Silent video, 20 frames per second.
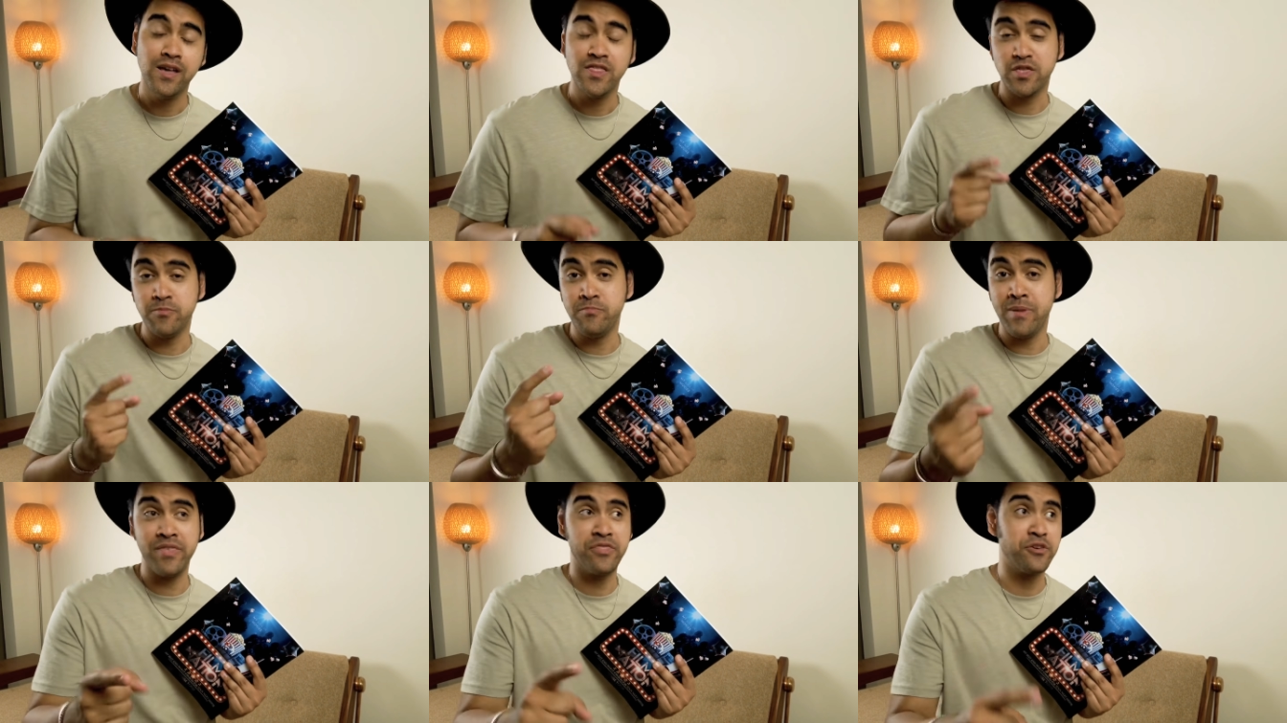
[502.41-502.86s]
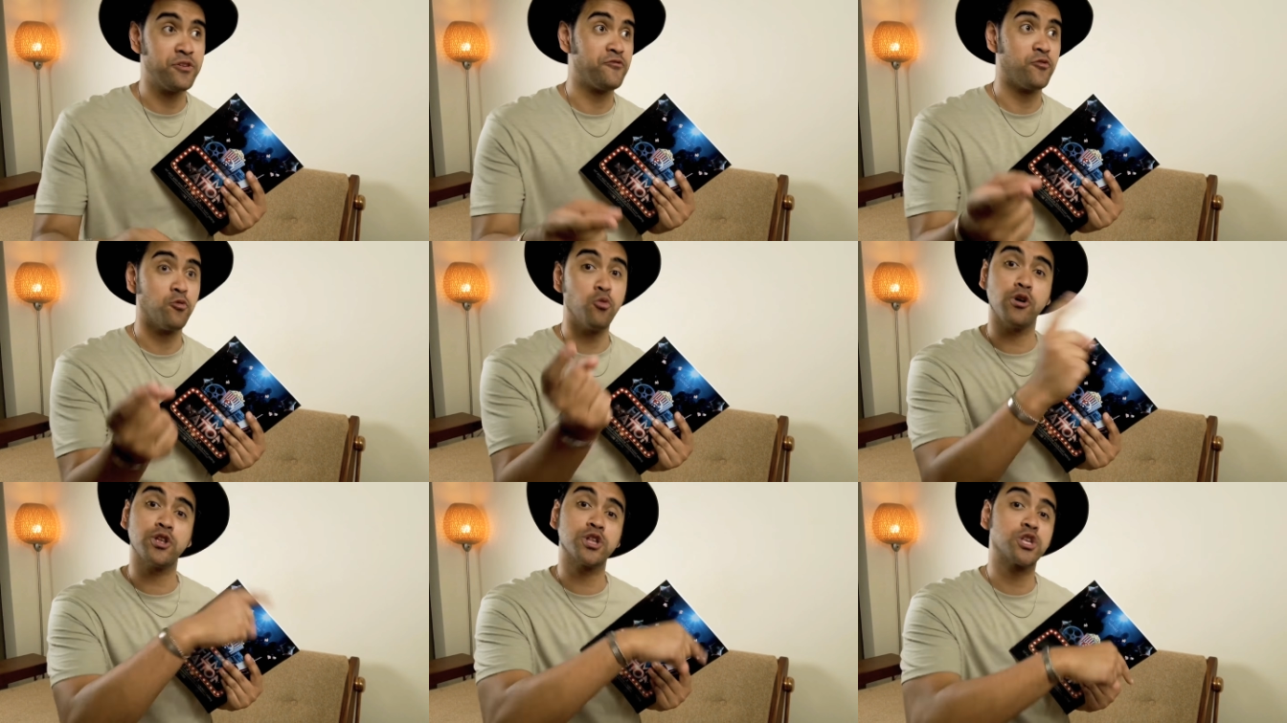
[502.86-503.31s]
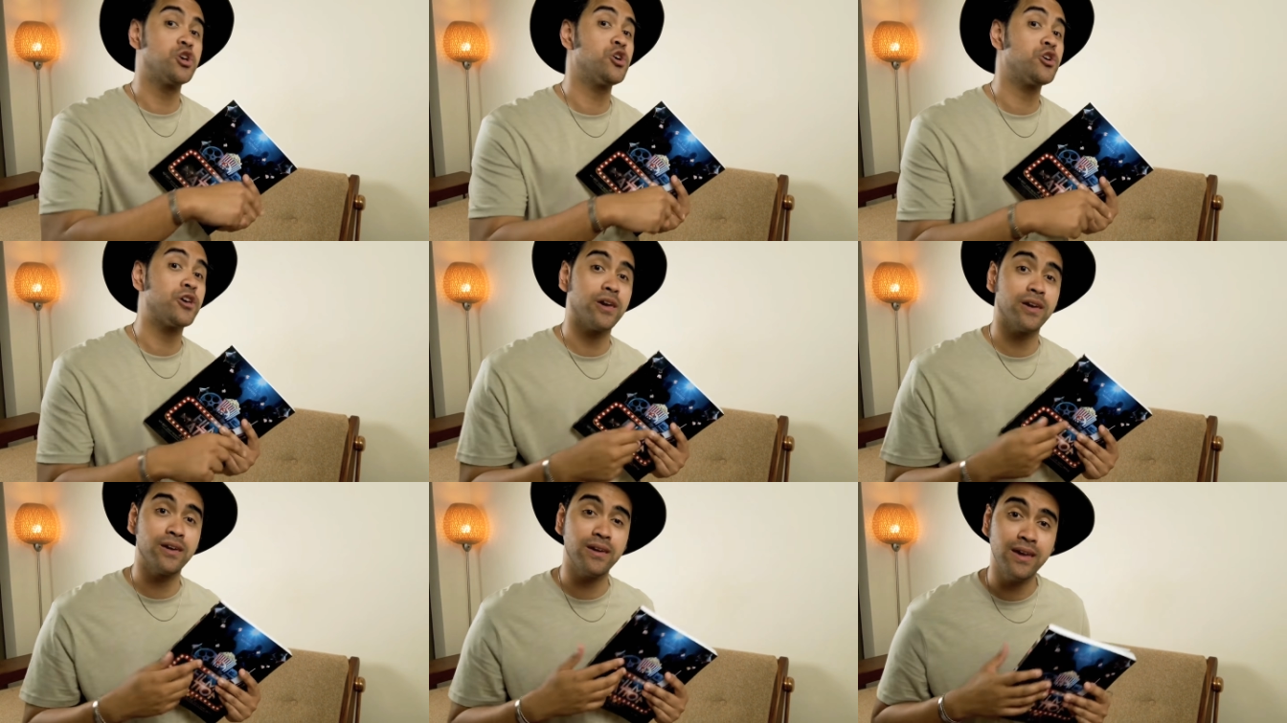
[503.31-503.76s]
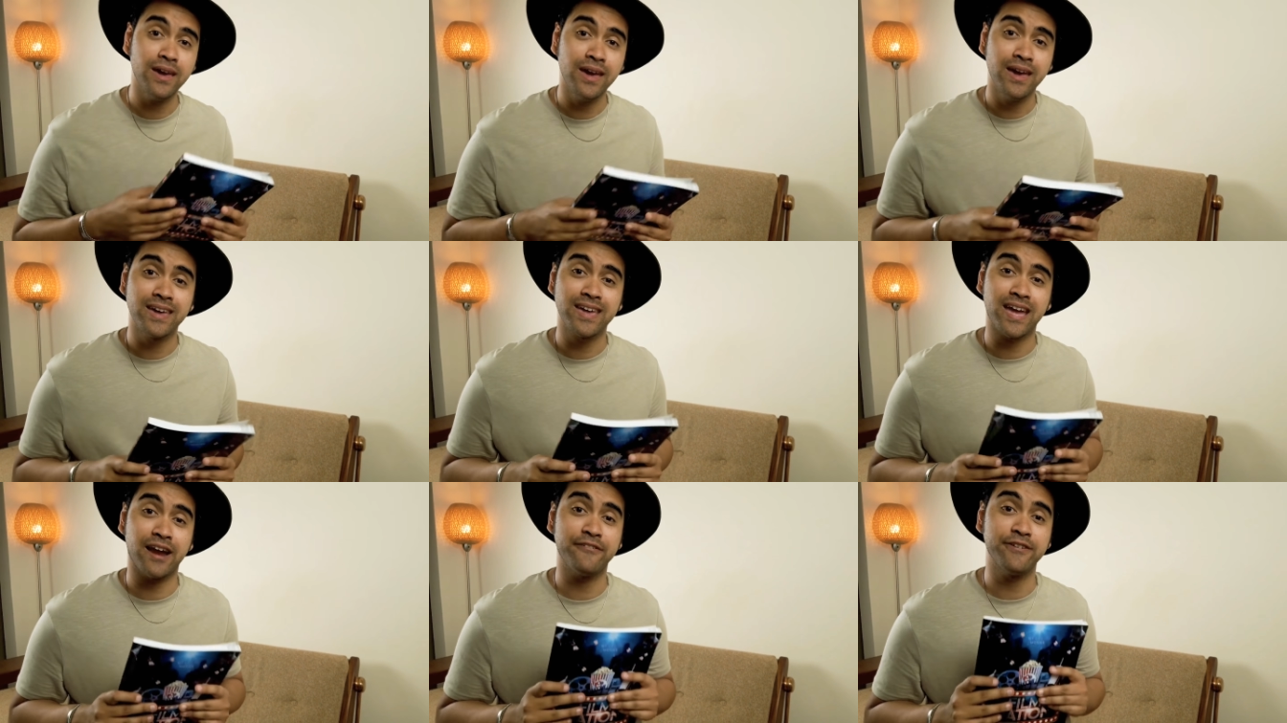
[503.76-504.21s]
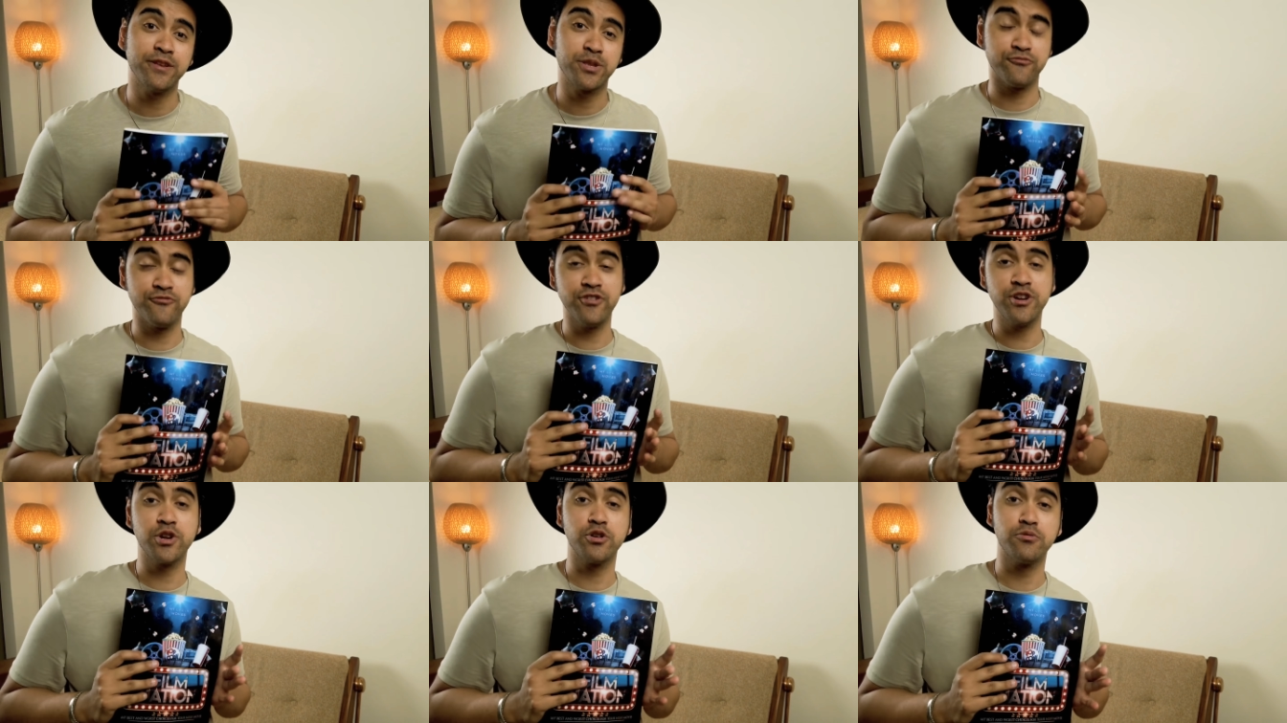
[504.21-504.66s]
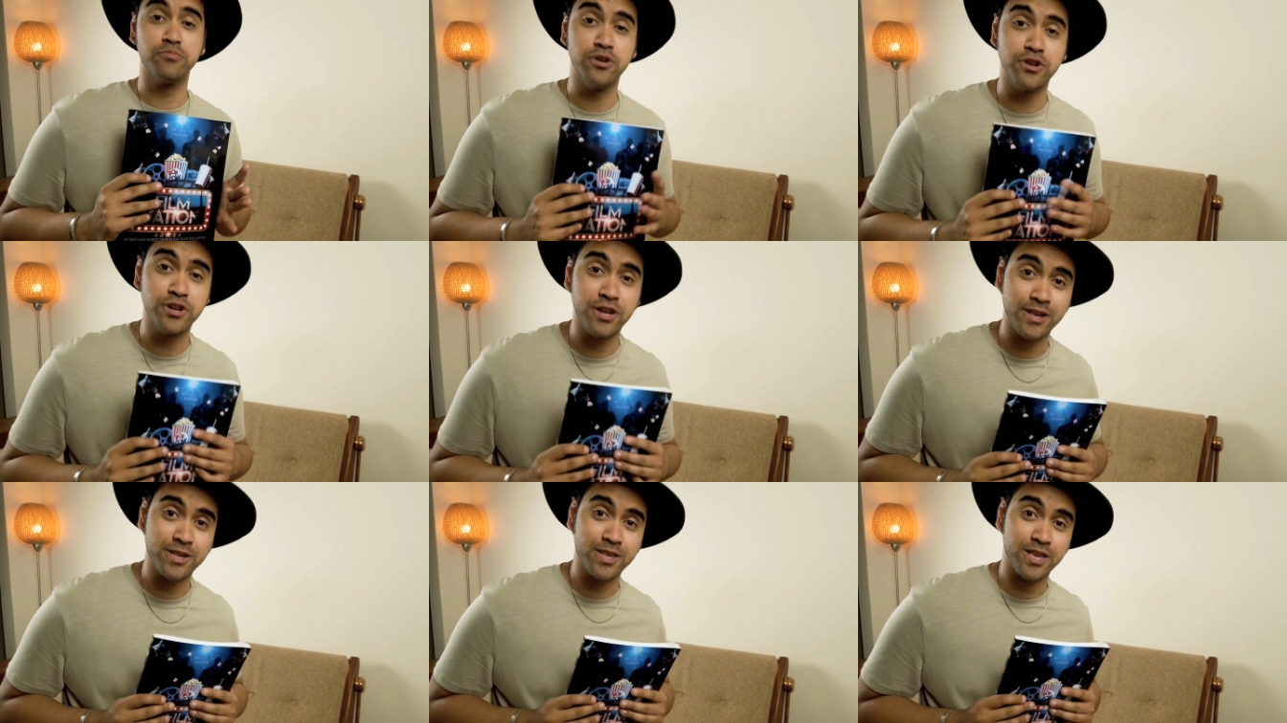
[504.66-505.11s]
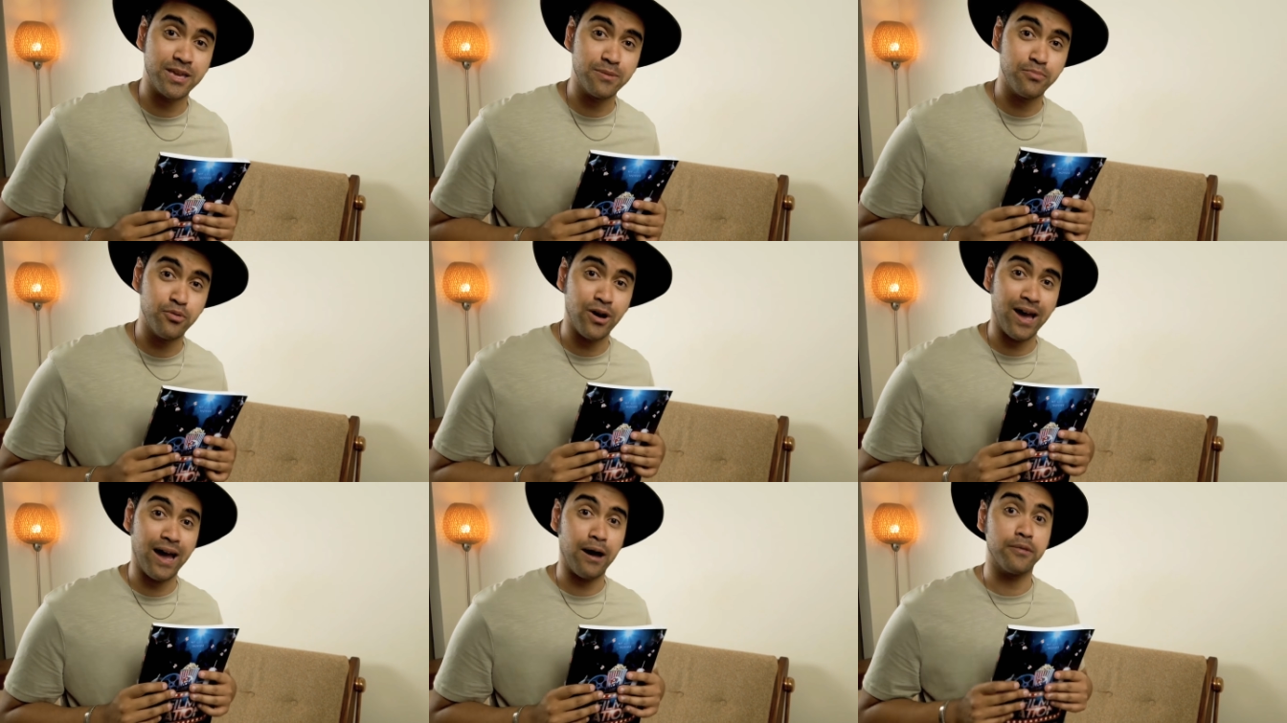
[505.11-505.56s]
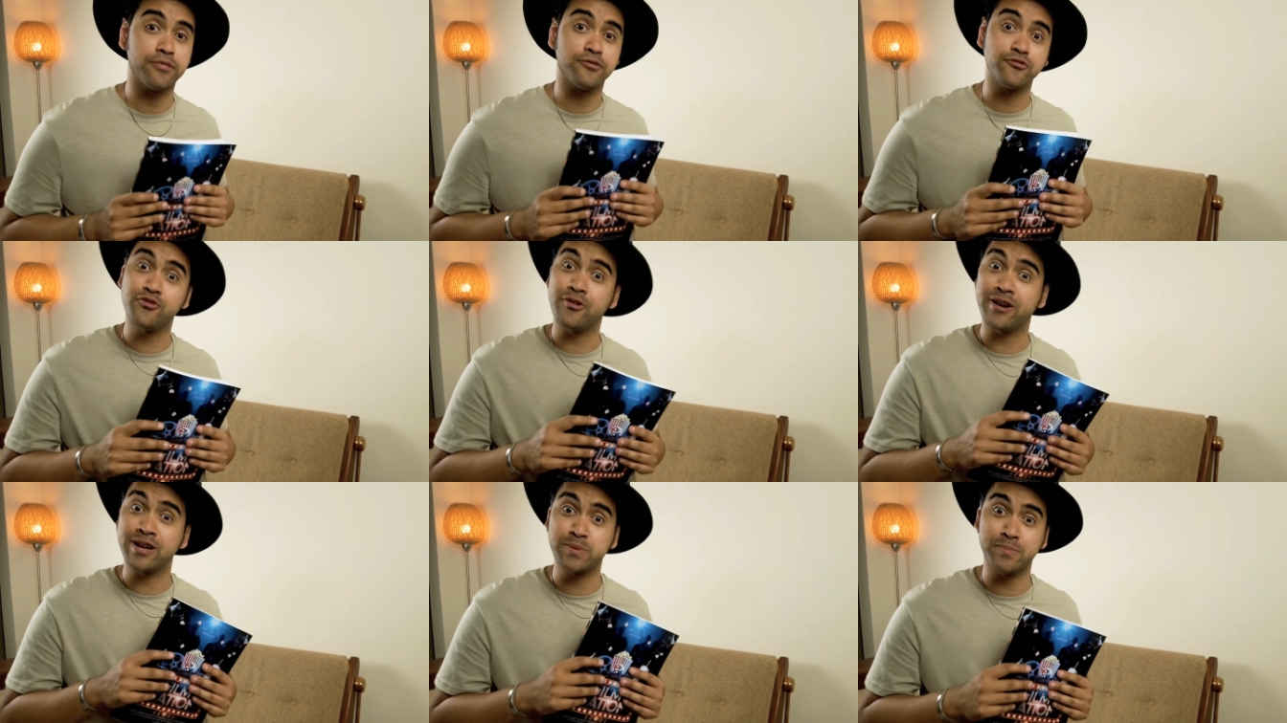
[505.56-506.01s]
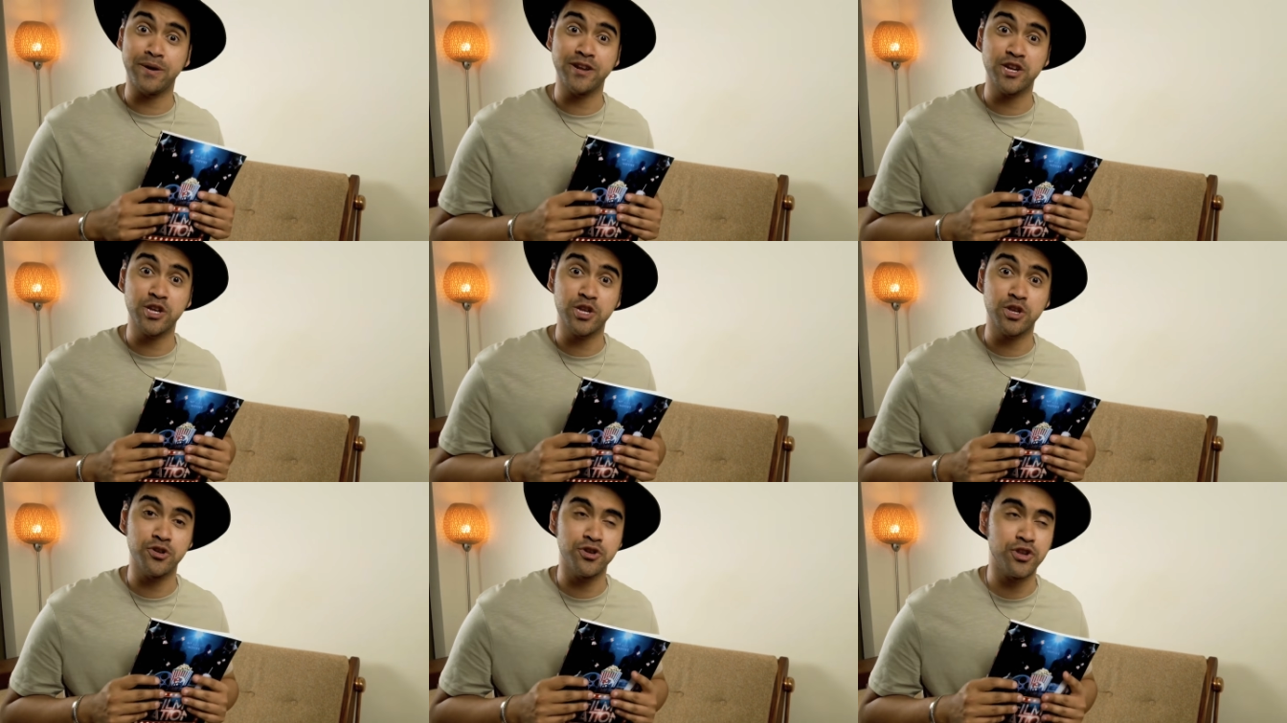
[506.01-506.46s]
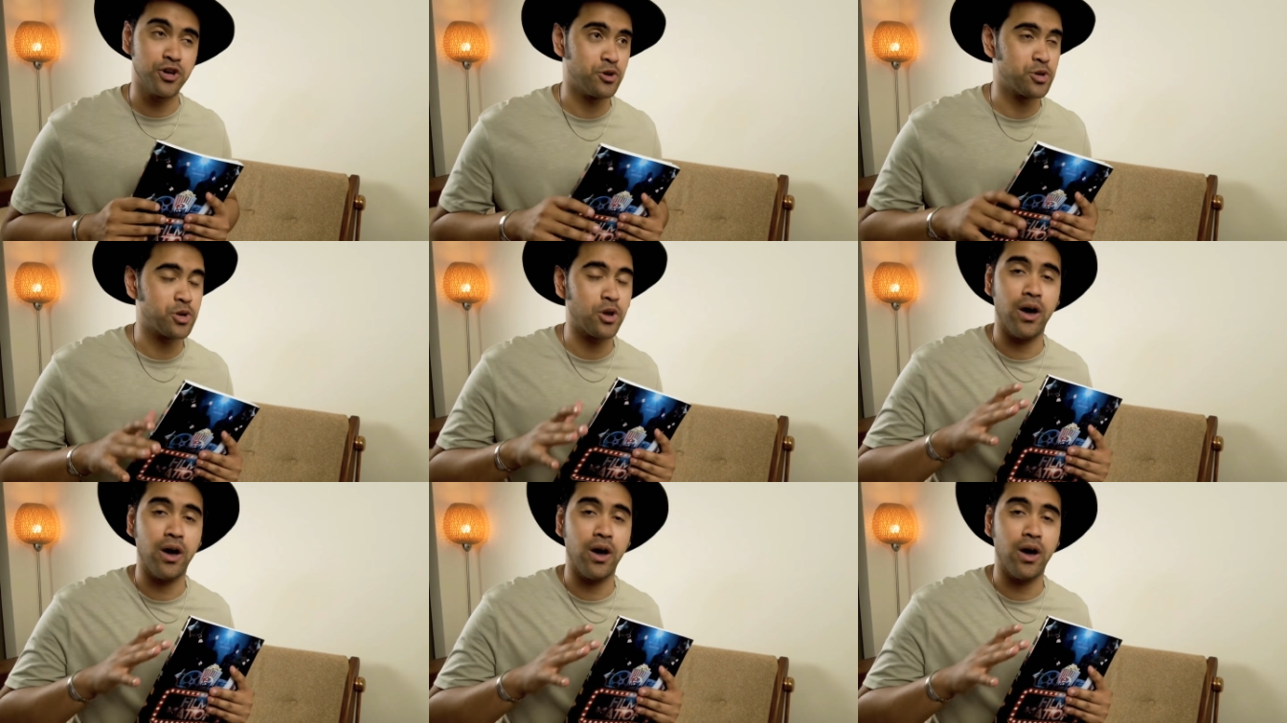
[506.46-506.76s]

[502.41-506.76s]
The method for What's Cooking, Gary's original book test that he put out through Ace Magic Studios,